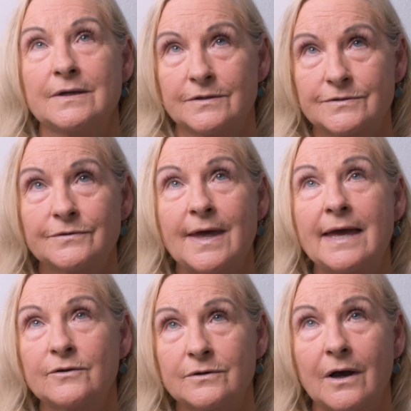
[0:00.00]
So
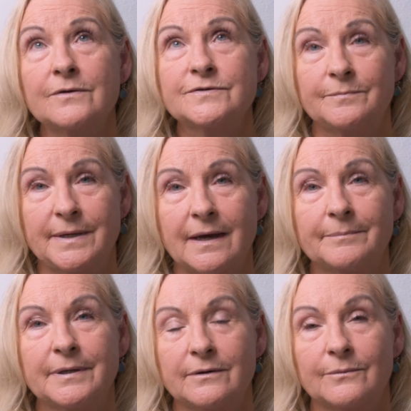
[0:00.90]
that could also be
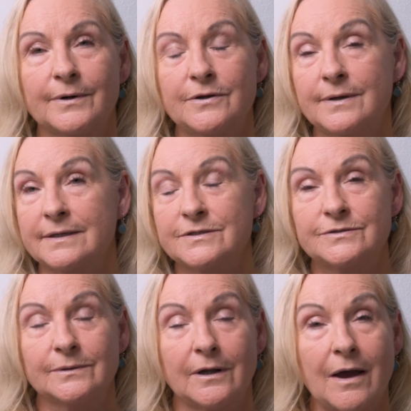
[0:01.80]
up here where you get to
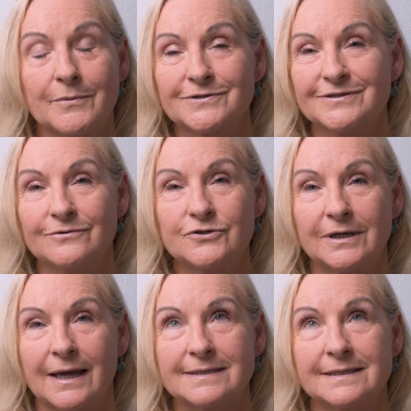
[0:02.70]
do a lot more
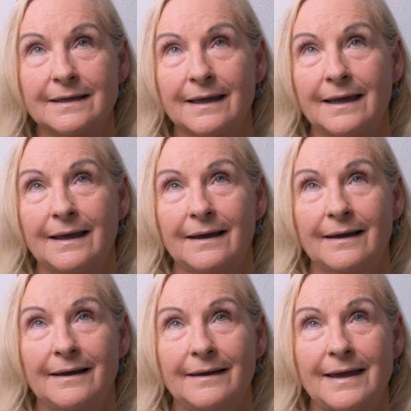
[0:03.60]
socializing
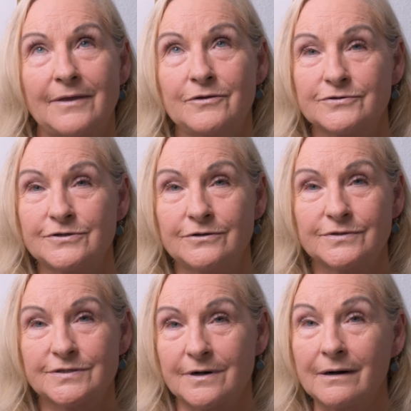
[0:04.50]
and there's new
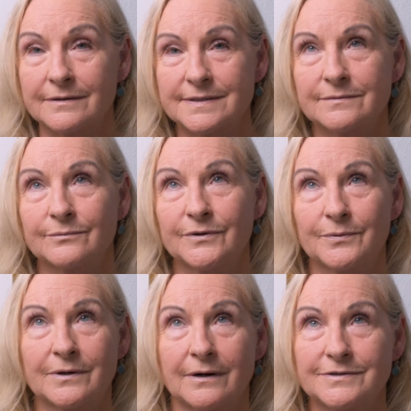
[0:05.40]
starts with
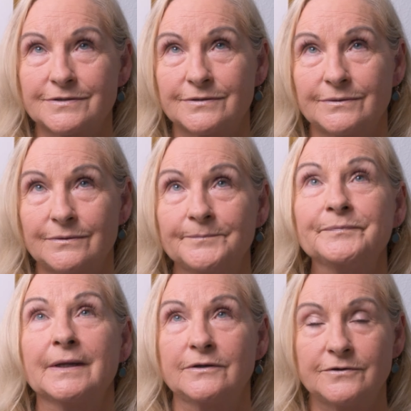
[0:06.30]
regards to
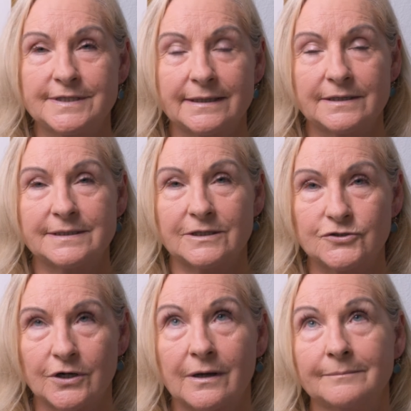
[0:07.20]
your day-to-day
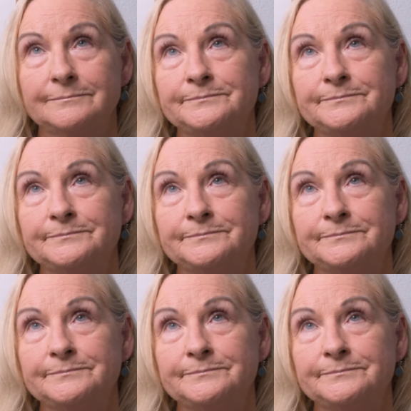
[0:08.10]
job.